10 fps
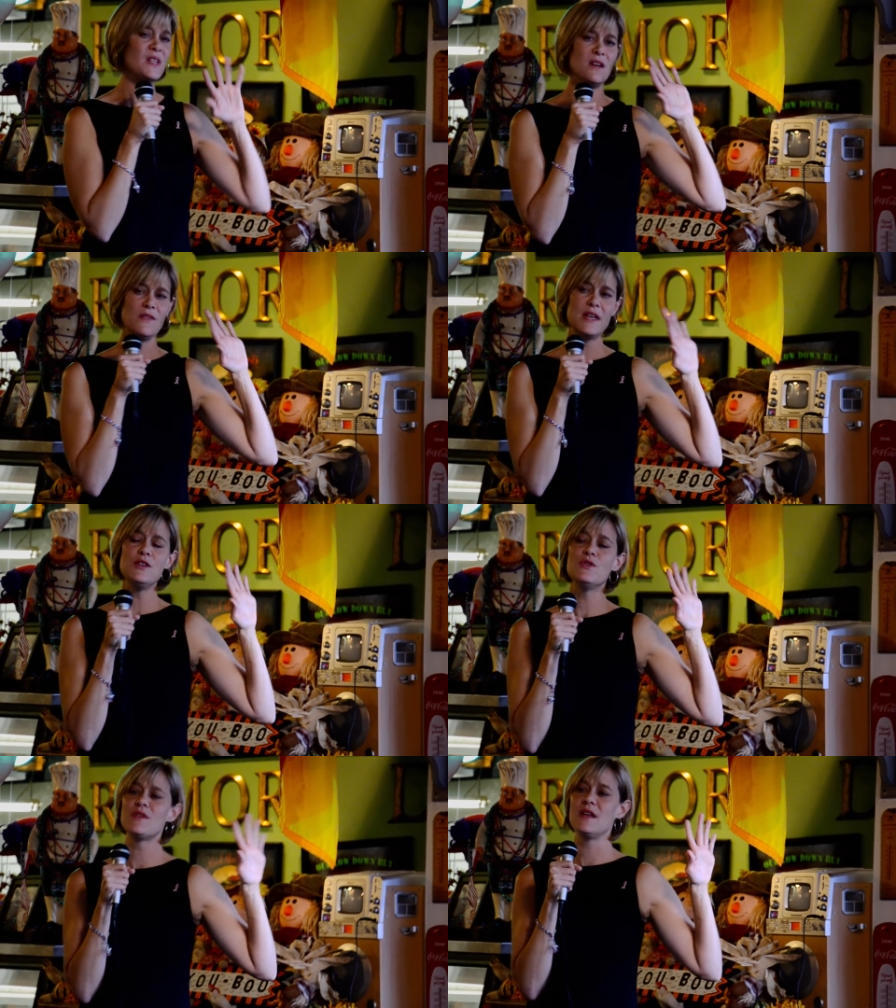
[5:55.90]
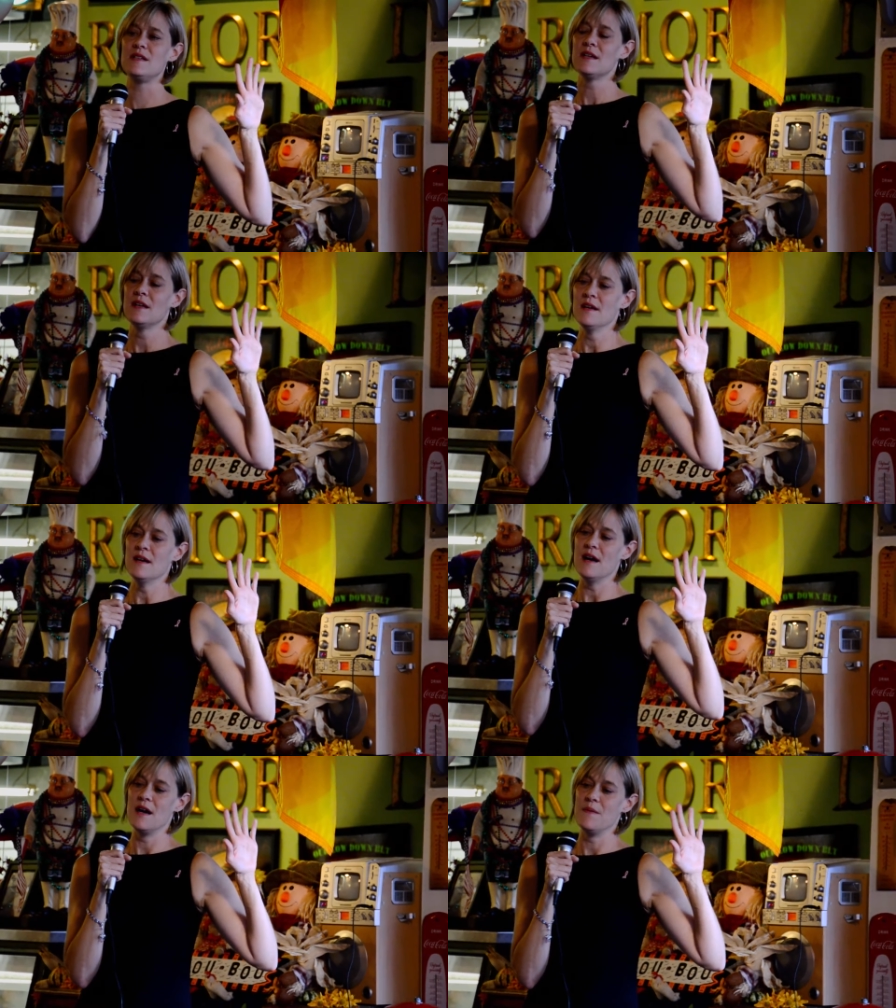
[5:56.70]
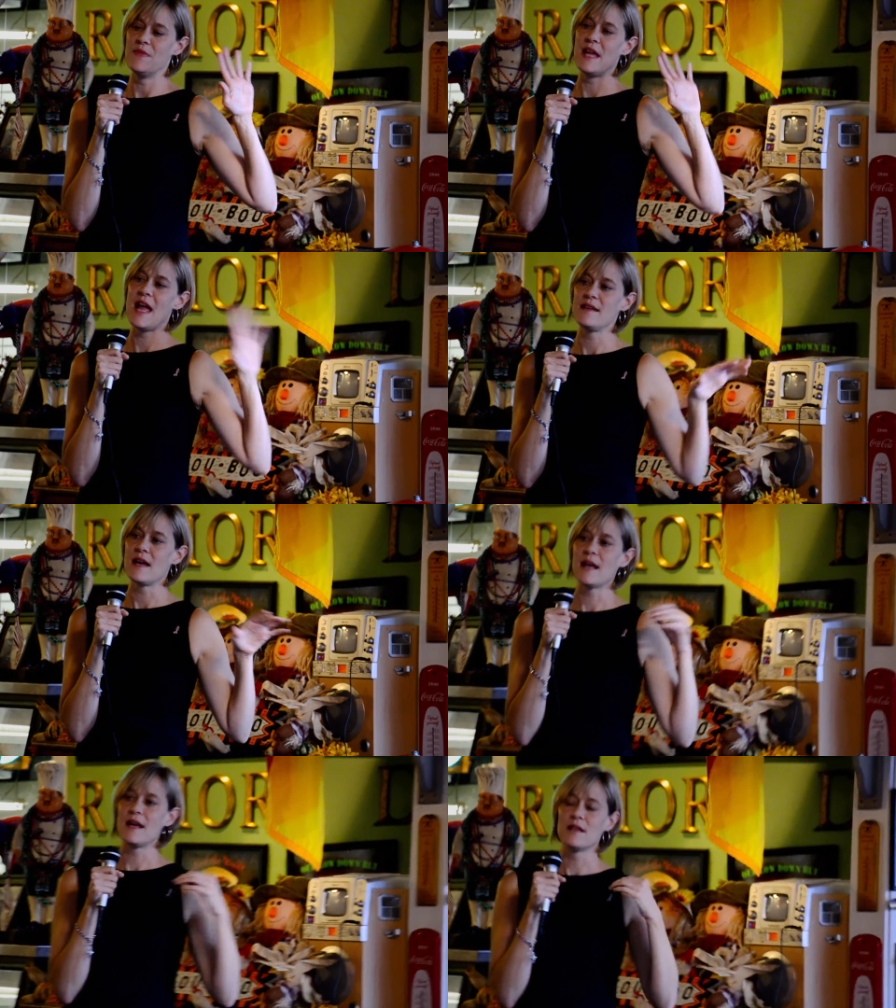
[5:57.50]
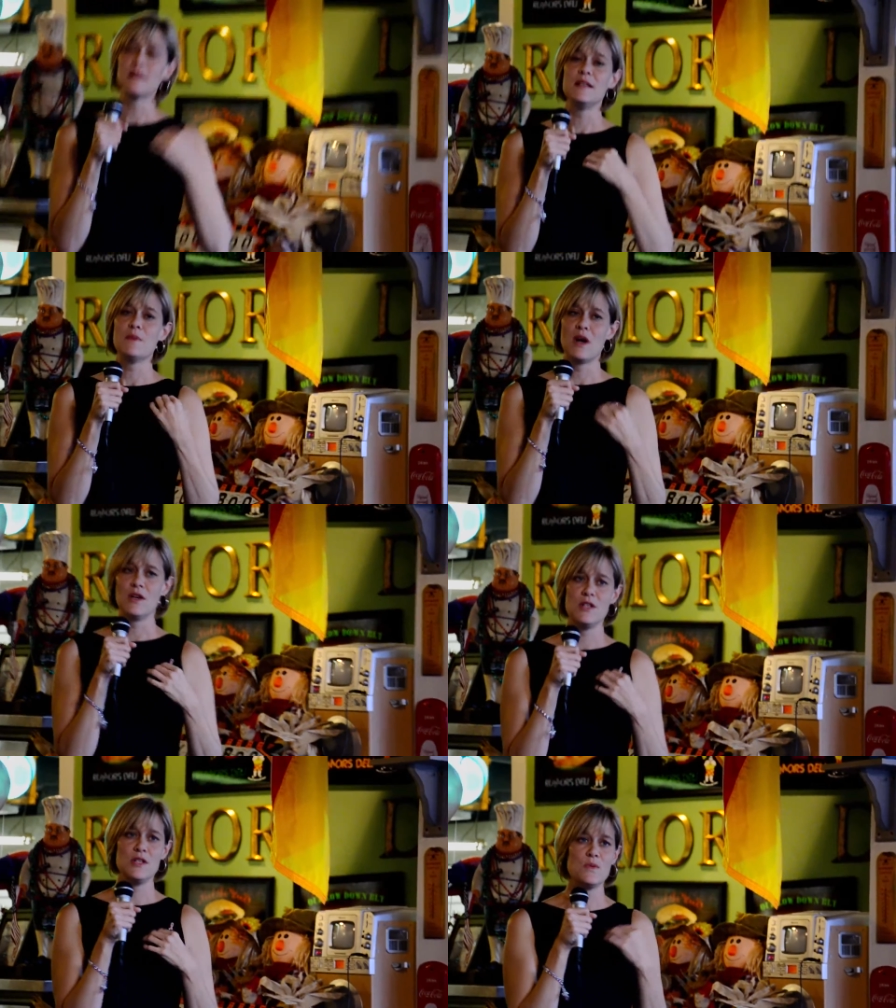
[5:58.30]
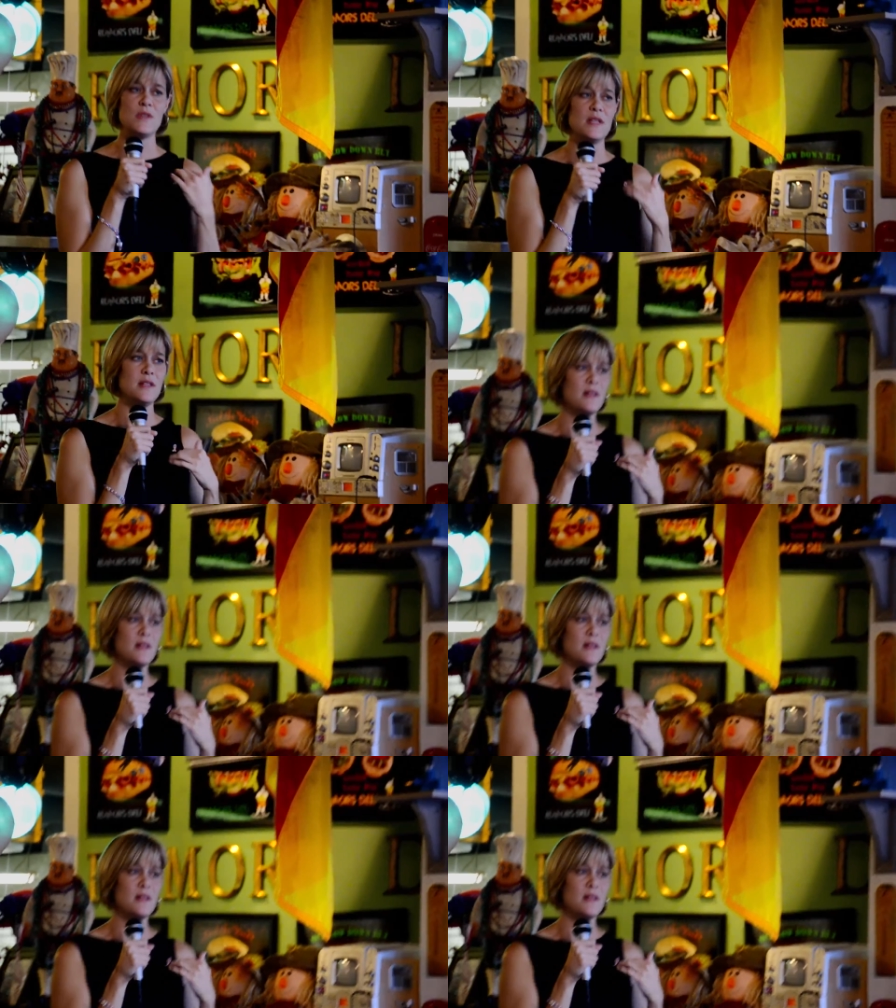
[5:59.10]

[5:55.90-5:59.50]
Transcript: And they knew that they had not gotten clean margins when they did the